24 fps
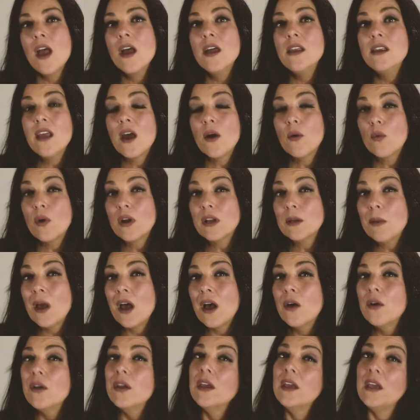Now, what
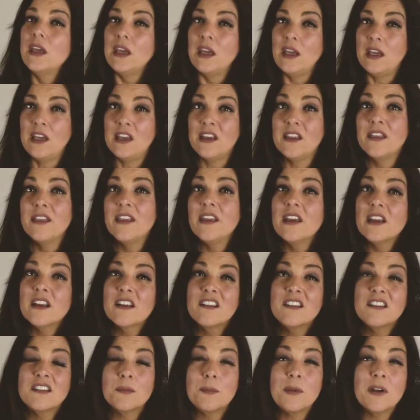about E, the
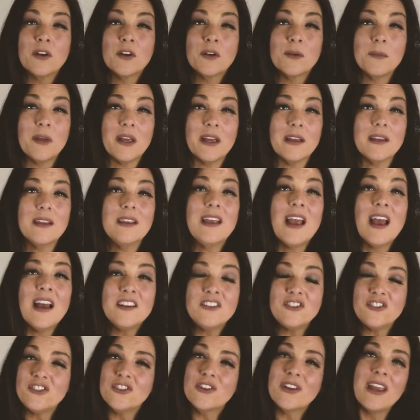experiment?
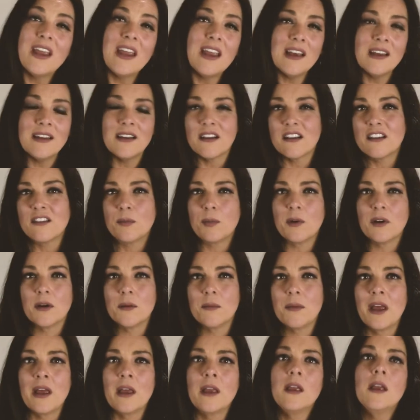Yes, you can
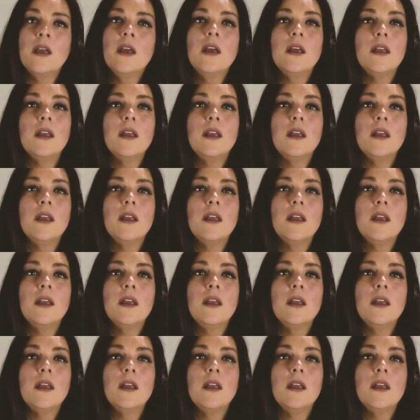experiment.